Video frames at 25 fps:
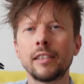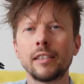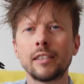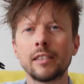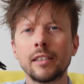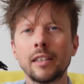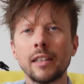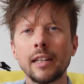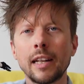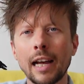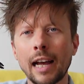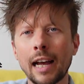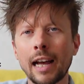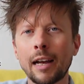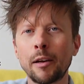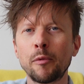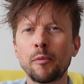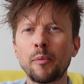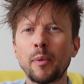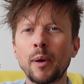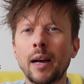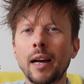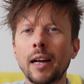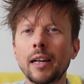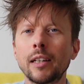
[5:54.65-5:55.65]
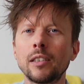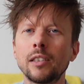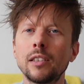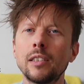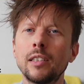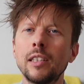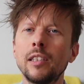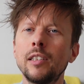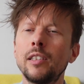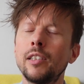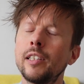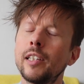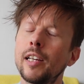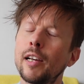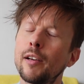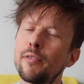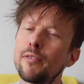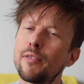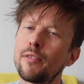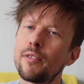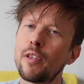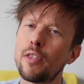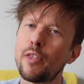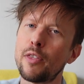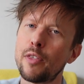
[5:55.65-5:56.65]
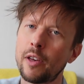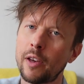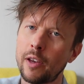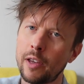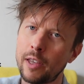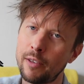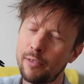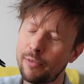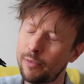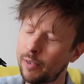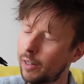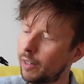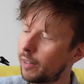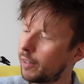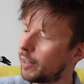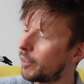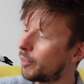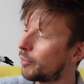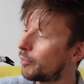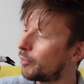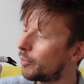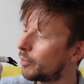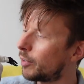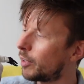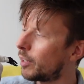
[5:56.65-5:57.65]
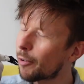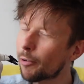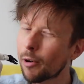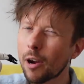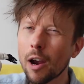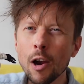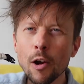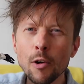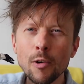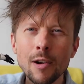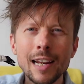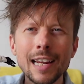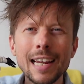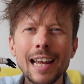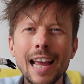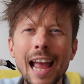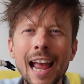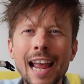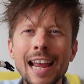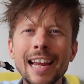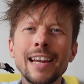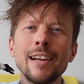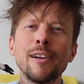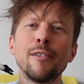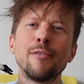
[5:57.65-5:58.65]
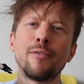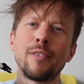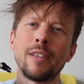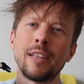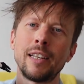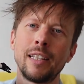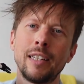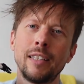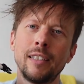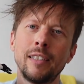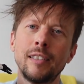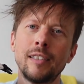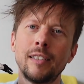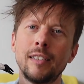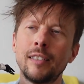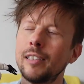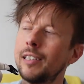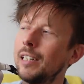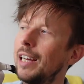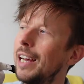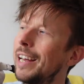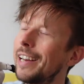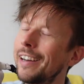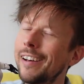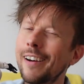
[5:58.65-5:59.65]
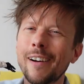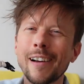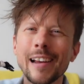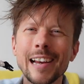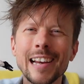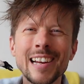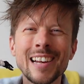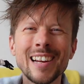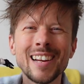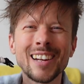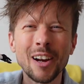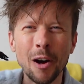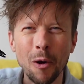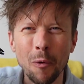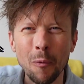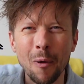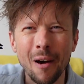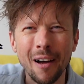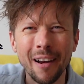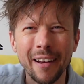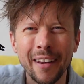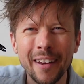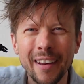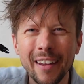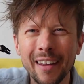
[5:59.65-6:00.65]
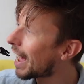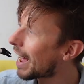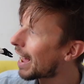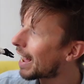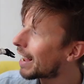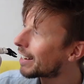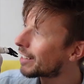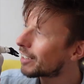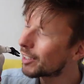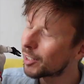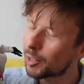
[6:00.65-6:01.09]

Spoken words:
is an Atom Packs DCF 35. There are only 8 of these, and I got one. And